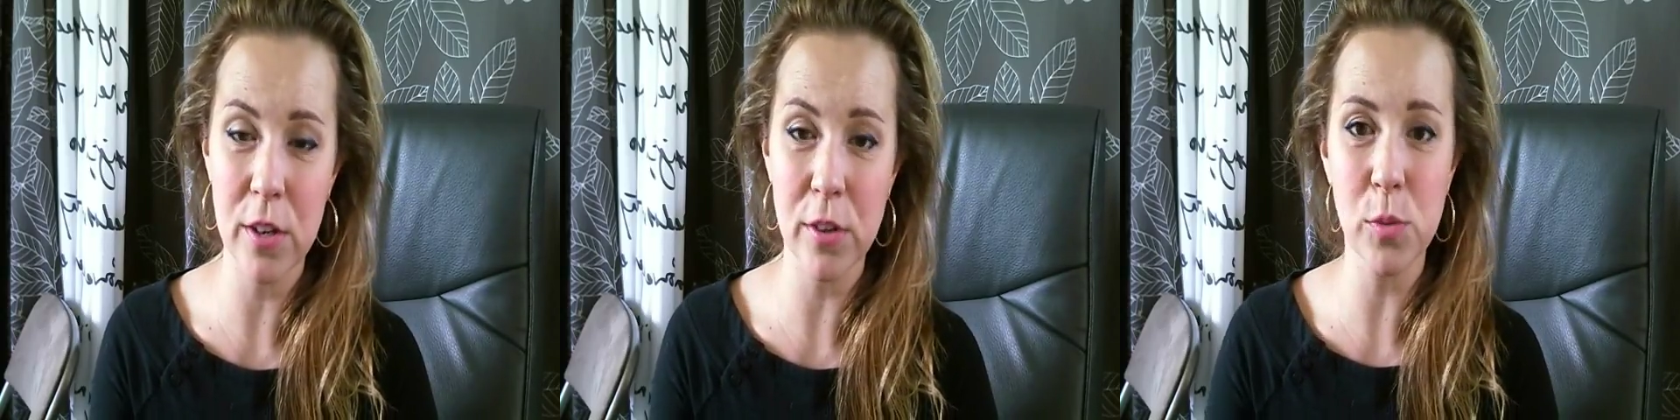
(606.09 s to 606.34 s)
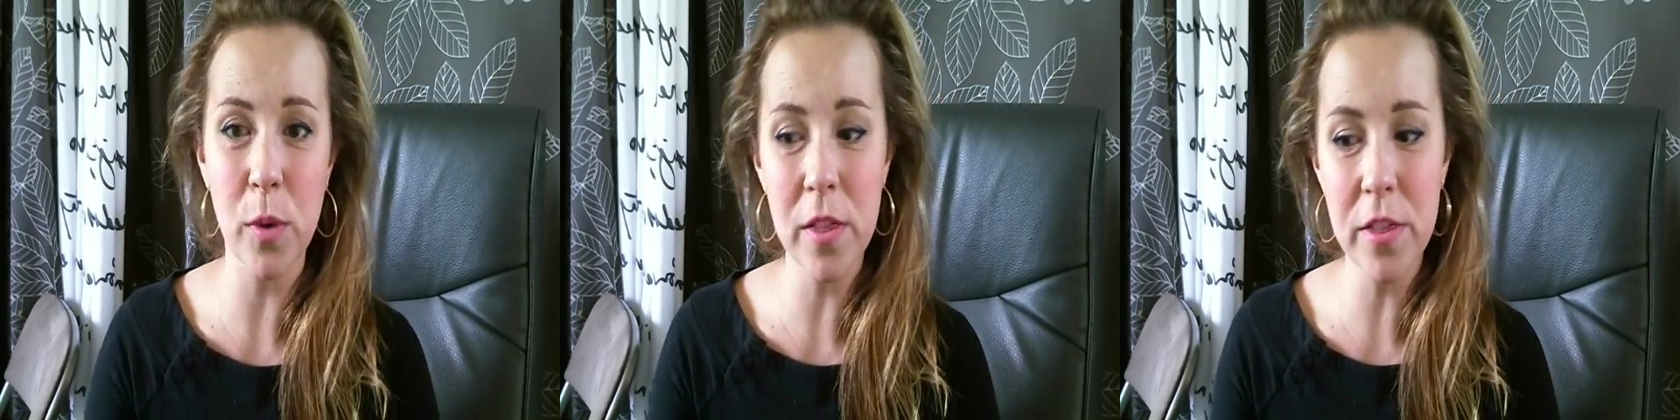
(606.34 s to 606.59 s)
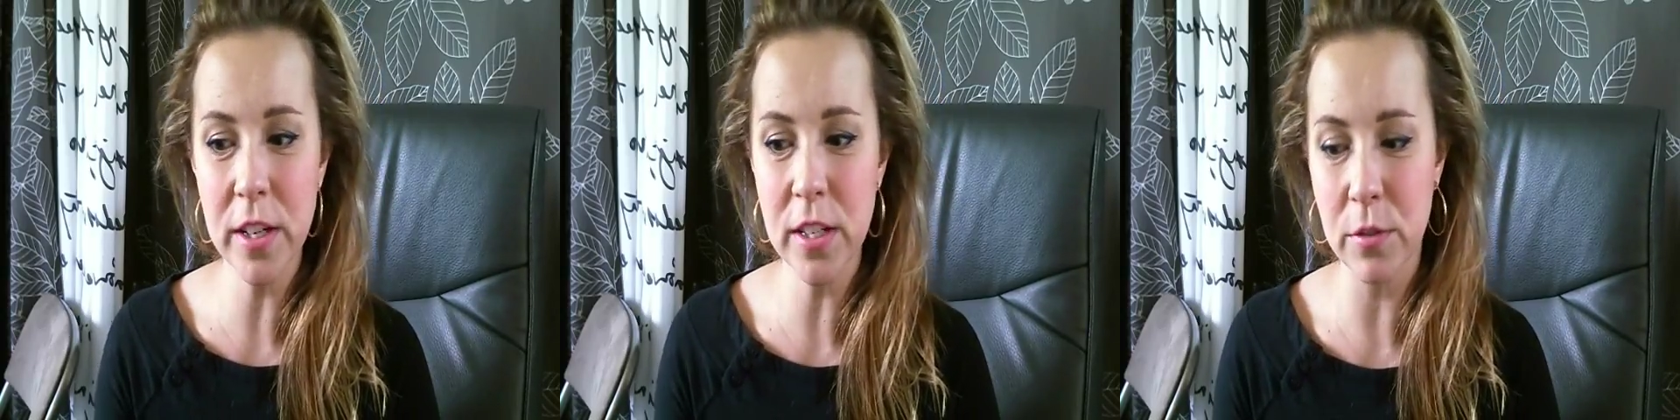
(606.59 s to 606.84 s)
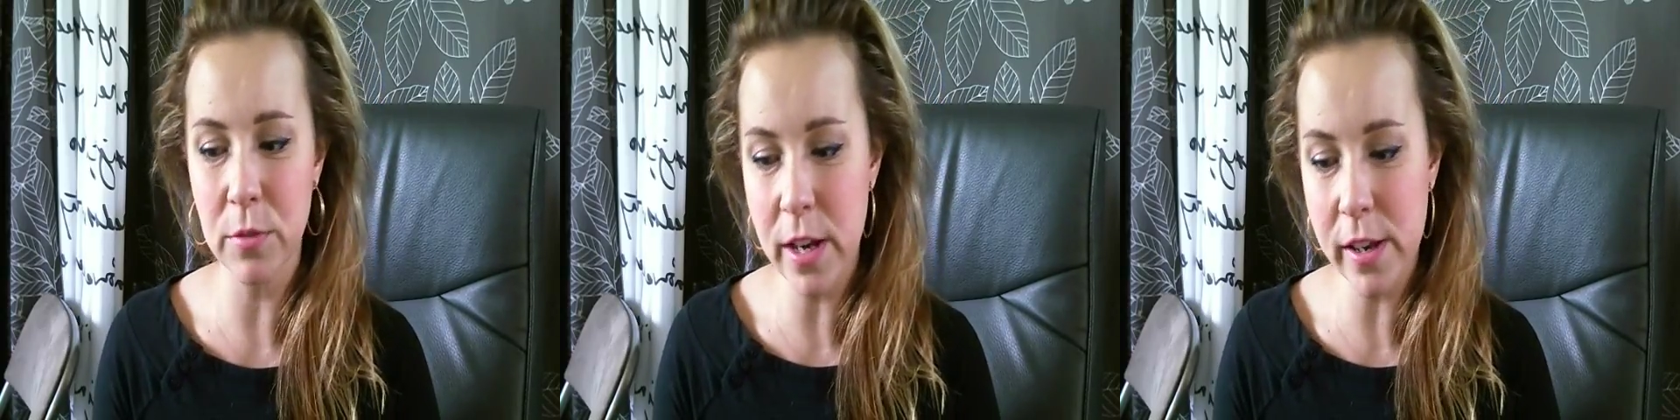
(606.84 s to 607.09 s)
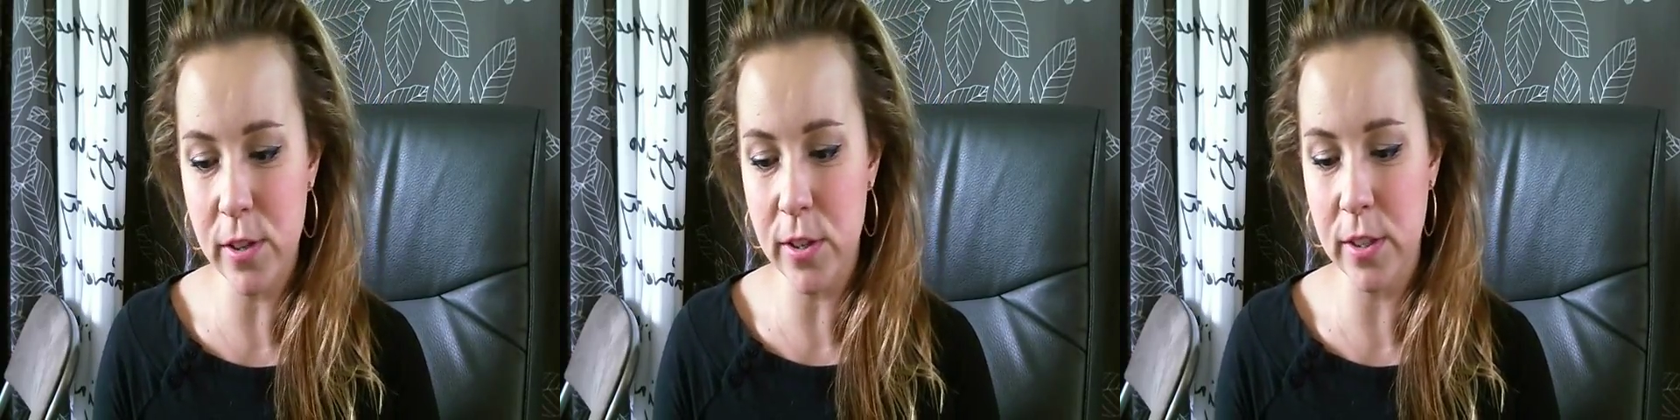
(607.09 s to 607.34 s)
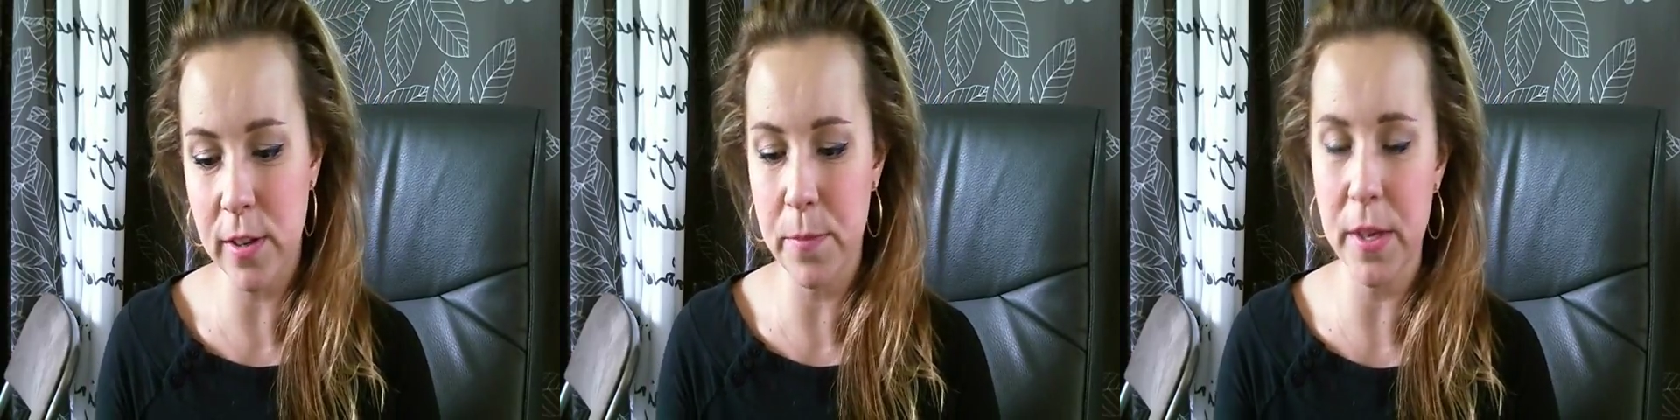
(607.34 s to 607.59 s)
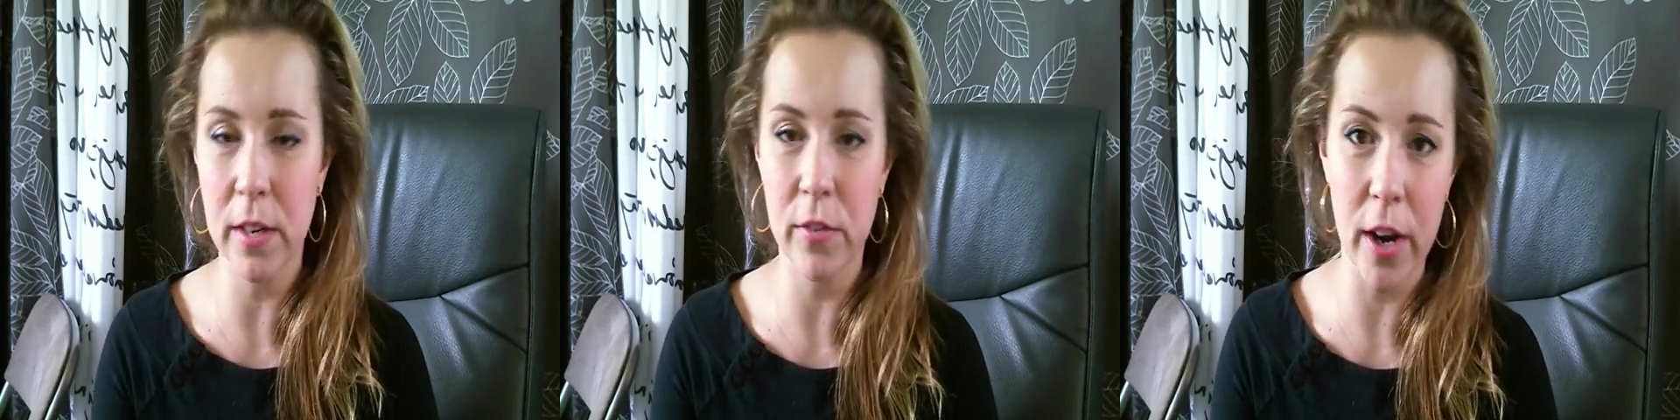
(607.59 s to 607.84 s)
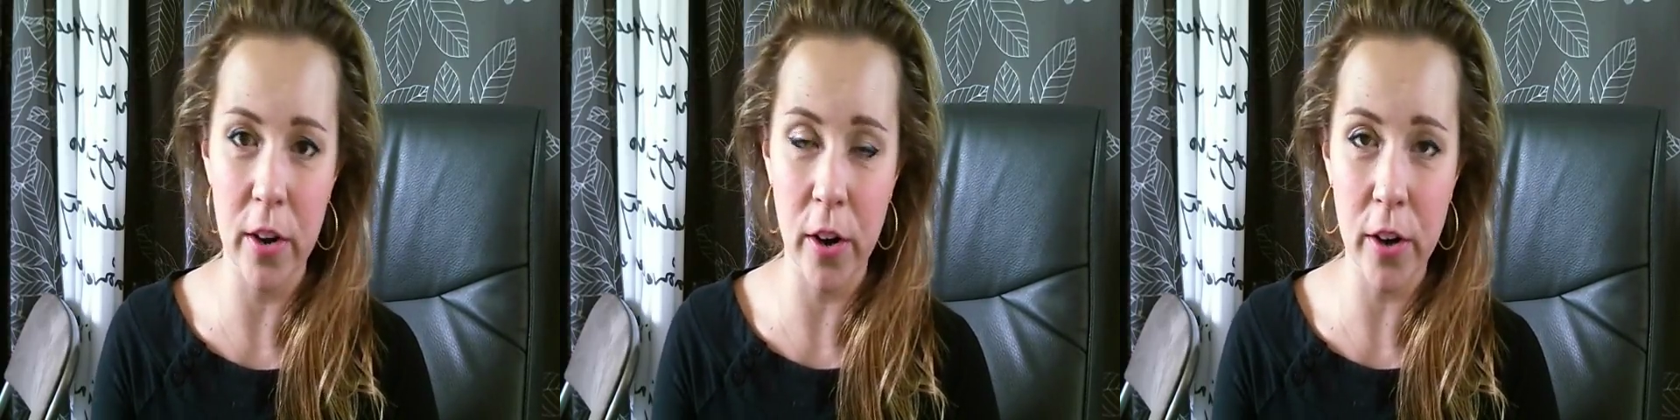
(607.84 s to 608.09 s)
You know, it's one thing to research something and
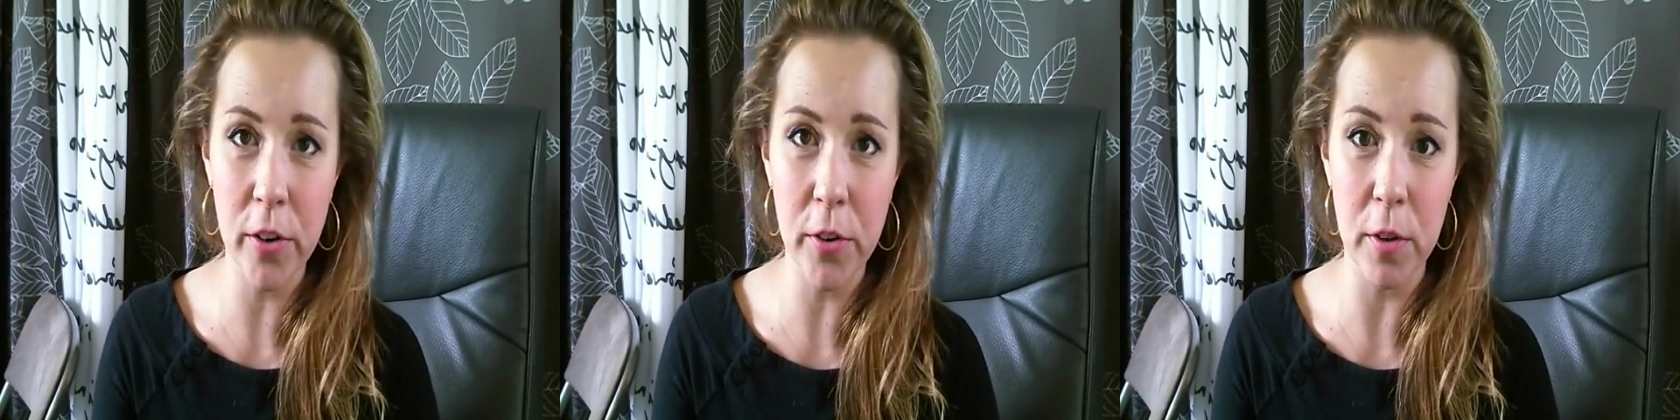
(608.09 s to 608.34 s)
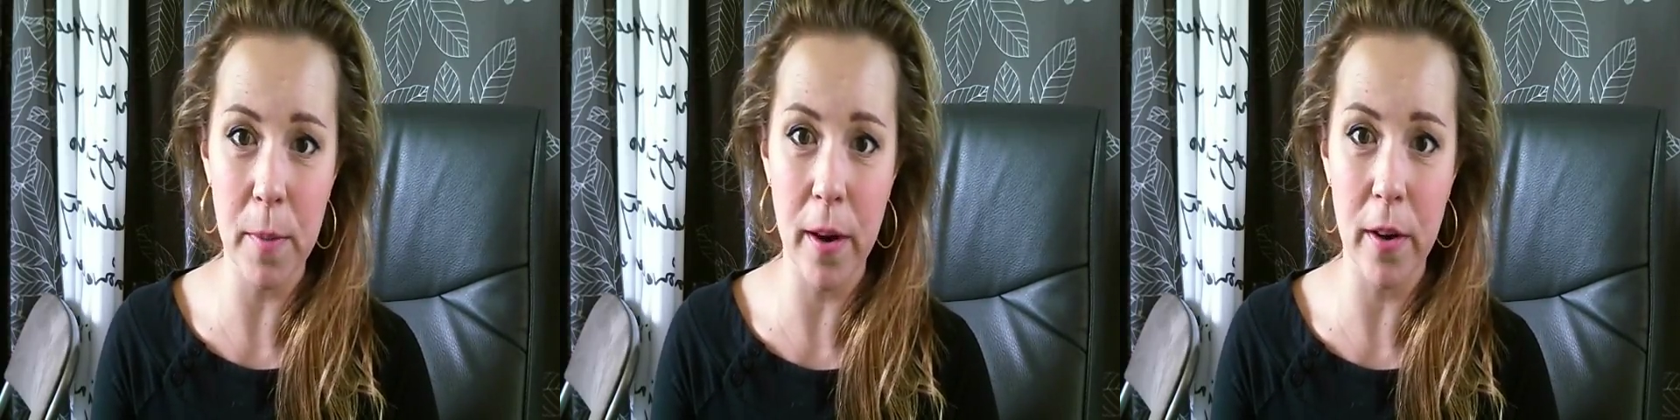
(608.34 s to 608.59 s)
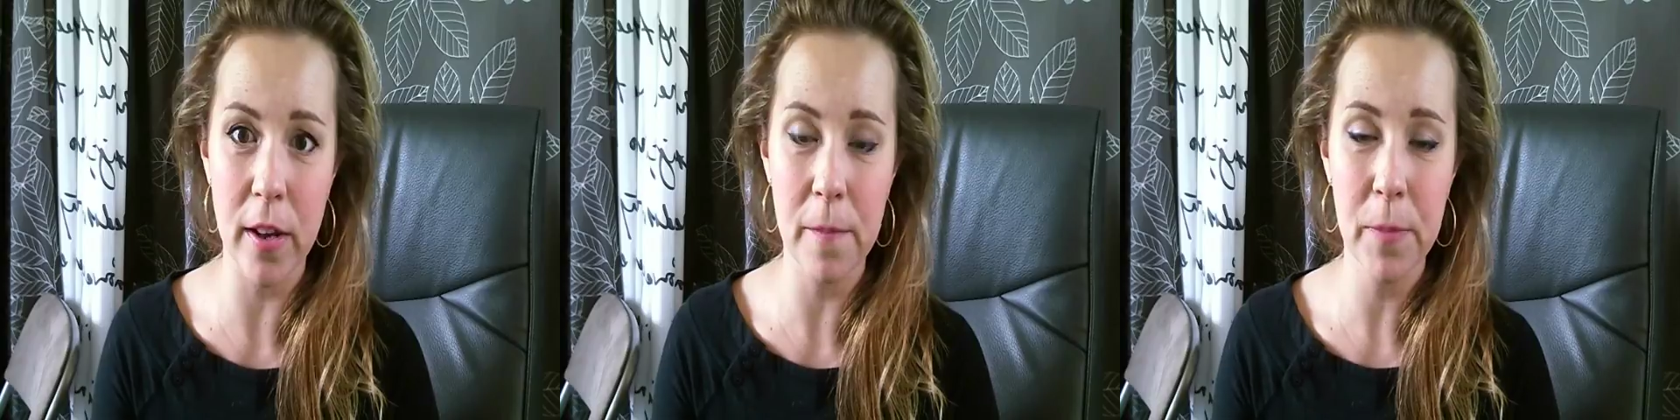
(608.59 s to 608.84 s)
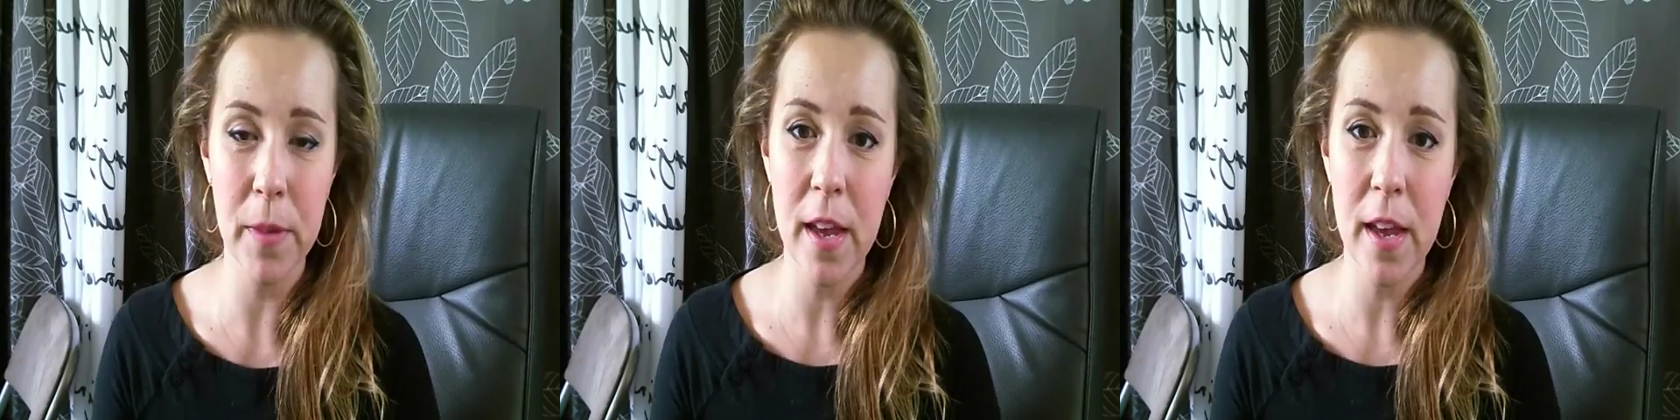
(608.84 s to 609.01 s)
write an article about it,